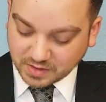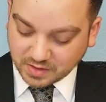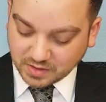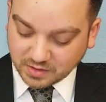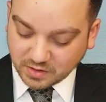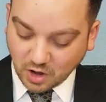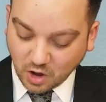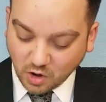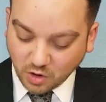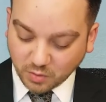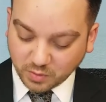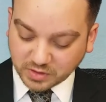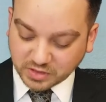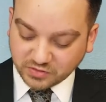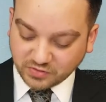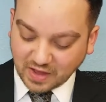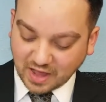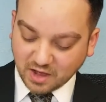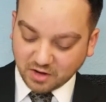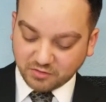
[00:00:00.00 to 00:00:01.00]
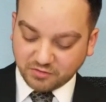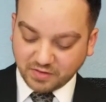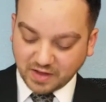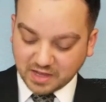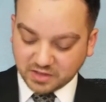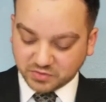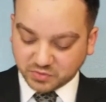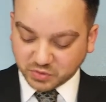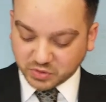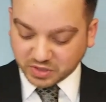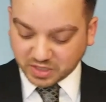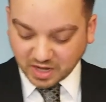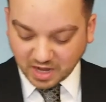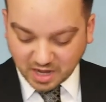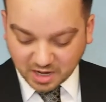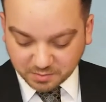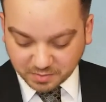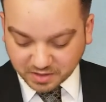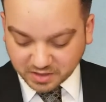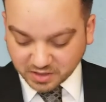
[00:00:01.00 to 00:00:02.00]
Noah was found faithful to
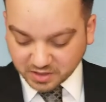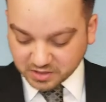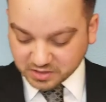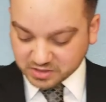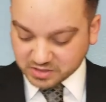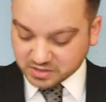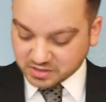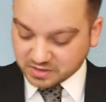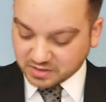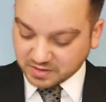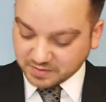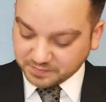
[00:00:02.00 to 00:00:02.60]
God because,